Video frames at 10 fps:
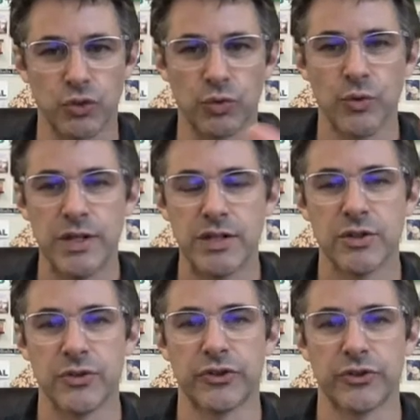grew into
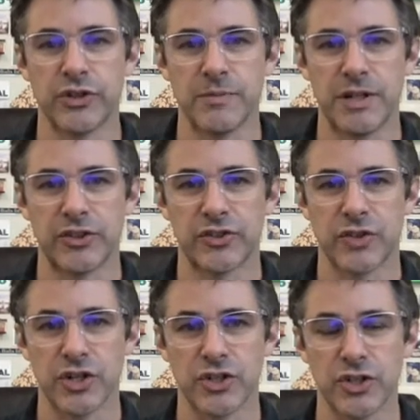this 30-minute
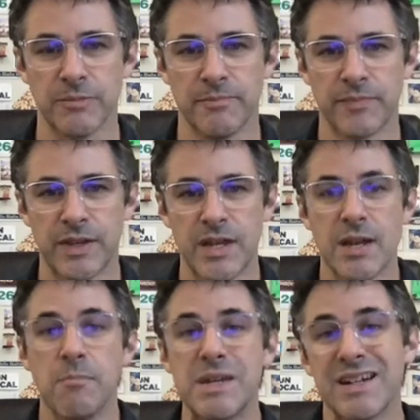structure.
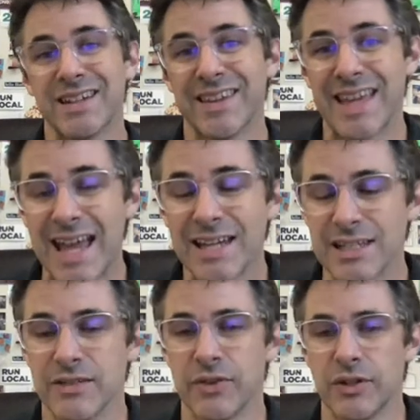Beyond that,
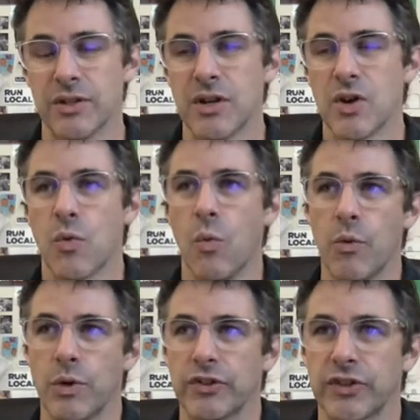even, what
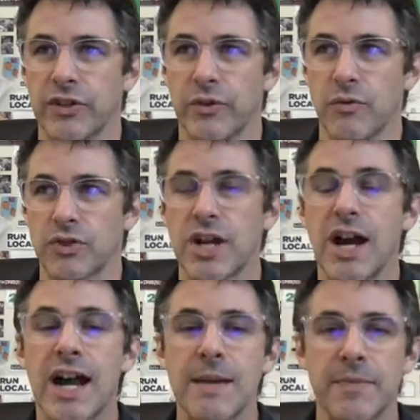we saw over
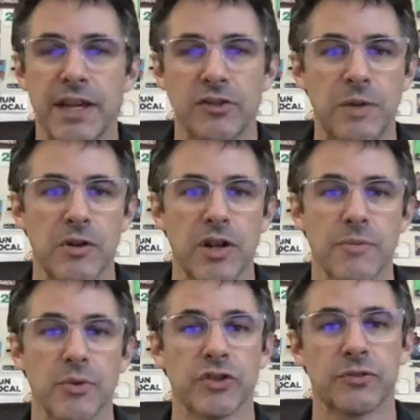time then is people come
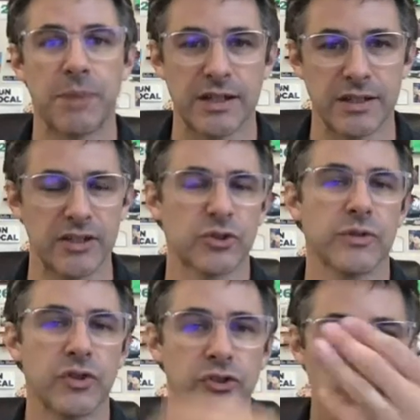to expect it. It's sort of
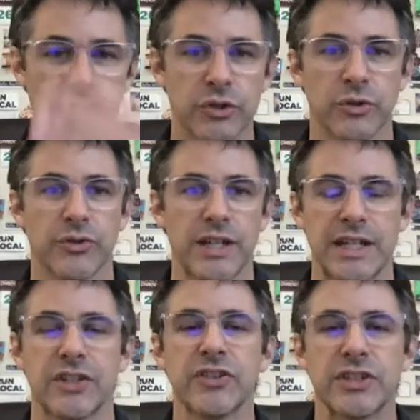a circular thing.
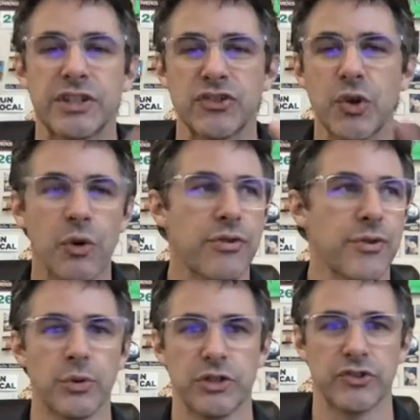There's no
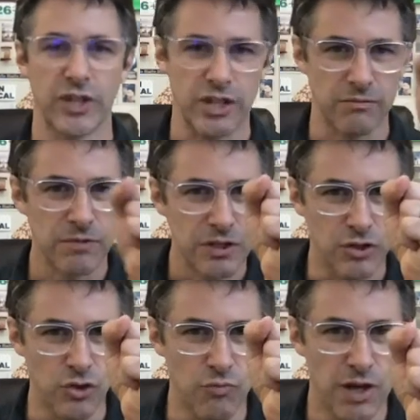authority saying
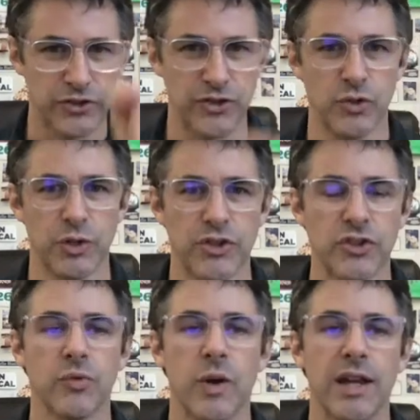you must do it
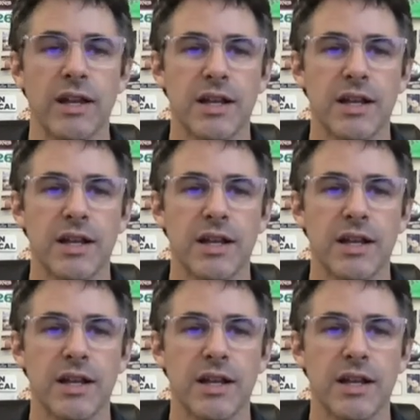this way.